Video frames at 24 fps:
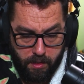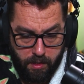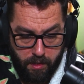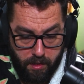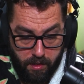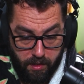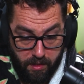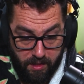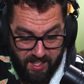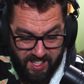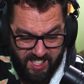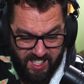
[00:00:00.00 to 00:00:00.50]

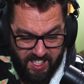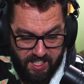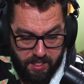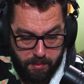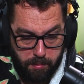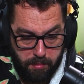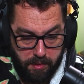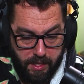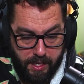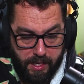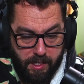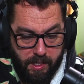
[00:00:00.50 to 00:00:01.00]
the
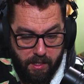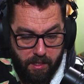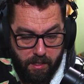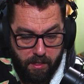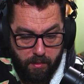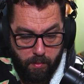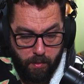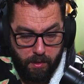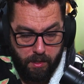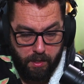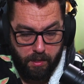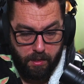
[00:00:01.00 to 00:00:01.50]
splendid
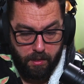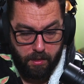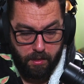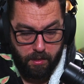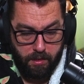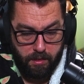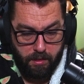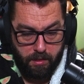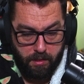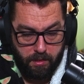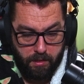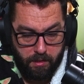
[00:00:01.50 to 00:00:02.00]
one,
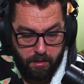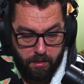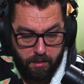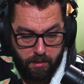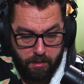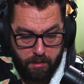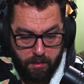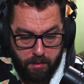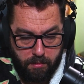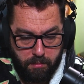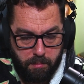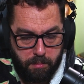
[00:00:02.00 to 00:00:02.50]

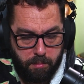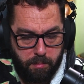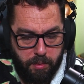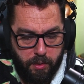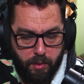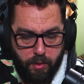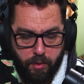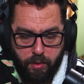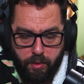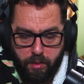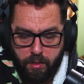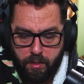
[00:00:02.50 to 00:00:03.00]

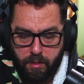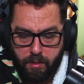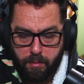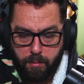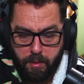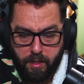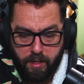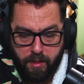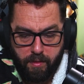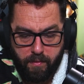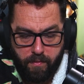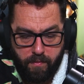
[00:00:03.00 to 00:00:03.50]
burned by
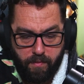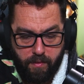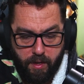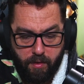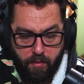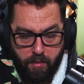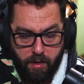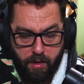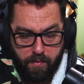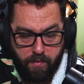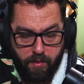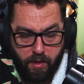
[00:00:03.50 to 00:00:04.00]
the
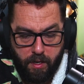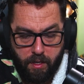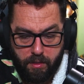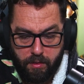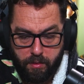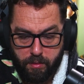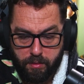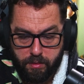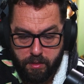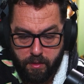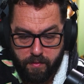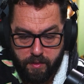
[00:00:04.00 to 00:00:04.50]
very
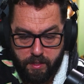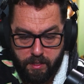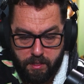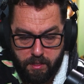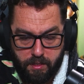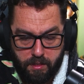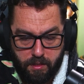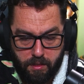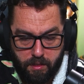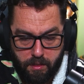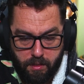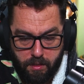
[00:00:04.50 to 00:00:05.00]
vitals of us.
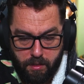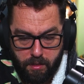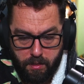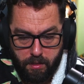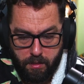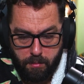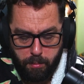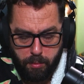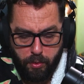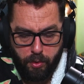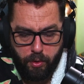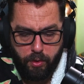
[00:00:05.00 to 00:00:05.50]

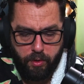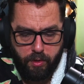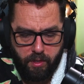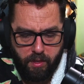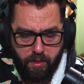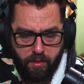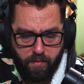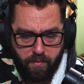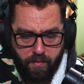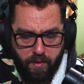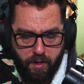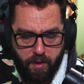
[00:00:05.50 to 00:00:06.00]
Burned the
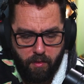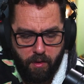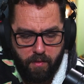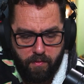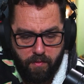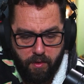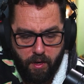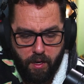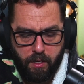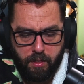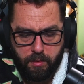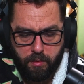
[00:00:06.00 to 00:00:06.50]
very
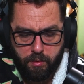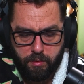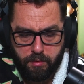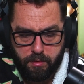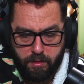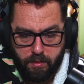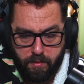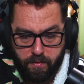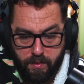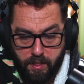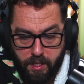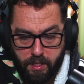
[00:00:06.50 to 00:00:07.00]
vitals
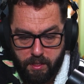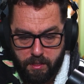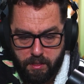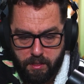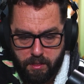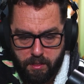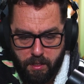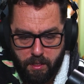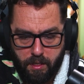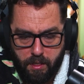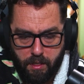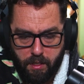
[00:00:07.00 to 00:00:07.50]
of us.
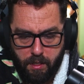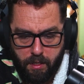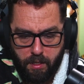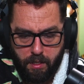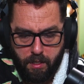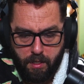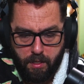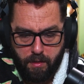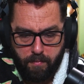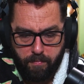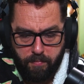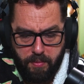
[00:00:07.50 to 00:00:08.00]

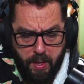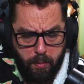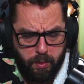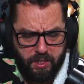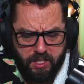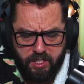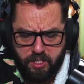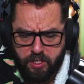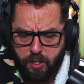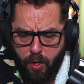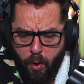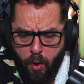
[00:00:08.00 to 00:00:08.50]
It was
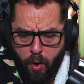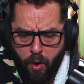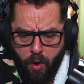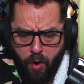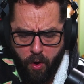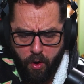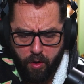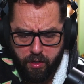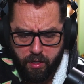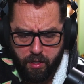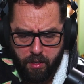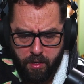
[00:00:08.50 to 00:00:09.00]
so
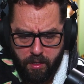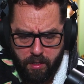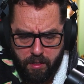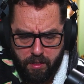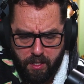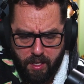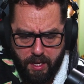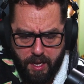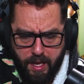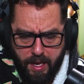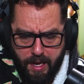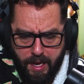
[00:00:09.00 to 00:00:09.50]
hot to
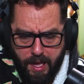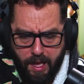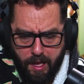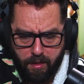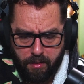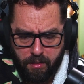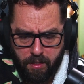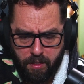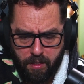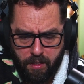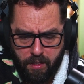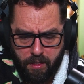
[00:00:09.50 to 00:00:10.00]
get out,
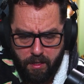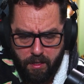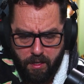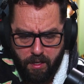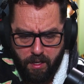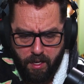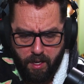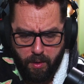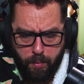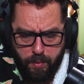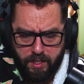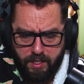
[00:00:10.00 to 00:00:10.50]

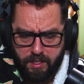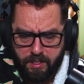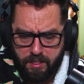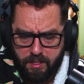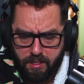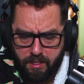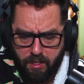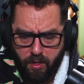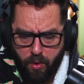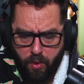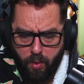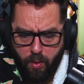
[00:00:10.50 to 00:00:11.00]
and we
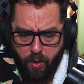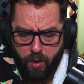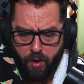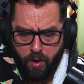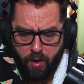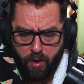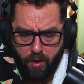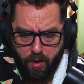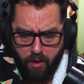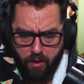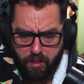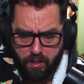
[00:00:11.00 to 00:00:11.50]
so
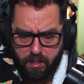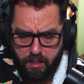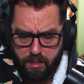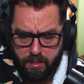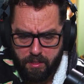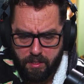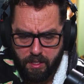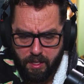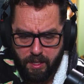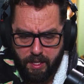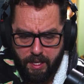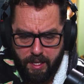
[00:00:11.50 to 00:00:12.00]
hot
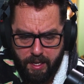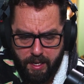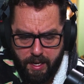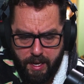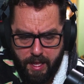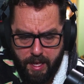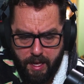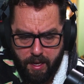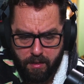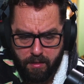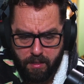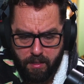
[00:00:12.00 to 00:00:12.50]
to let it
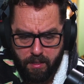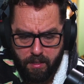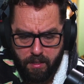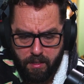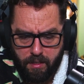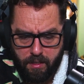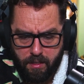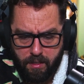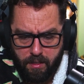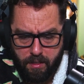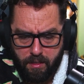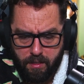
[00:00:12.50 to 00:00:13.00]
out
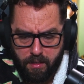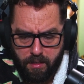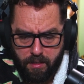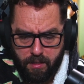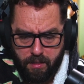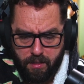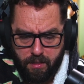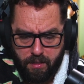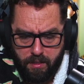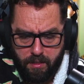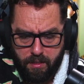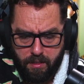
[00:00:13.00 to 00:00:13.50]

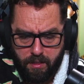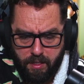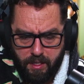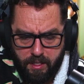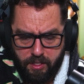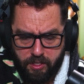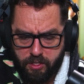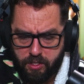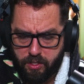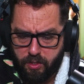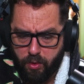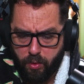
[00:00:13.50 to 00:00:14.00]
and
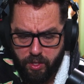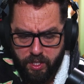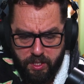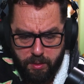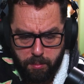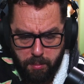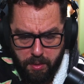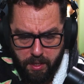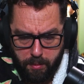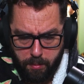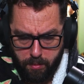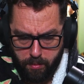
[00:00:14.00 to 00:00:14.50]
astonish
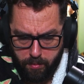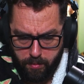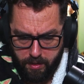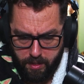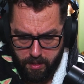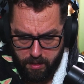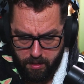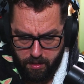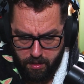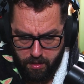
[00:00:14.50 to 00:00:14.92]
people with it.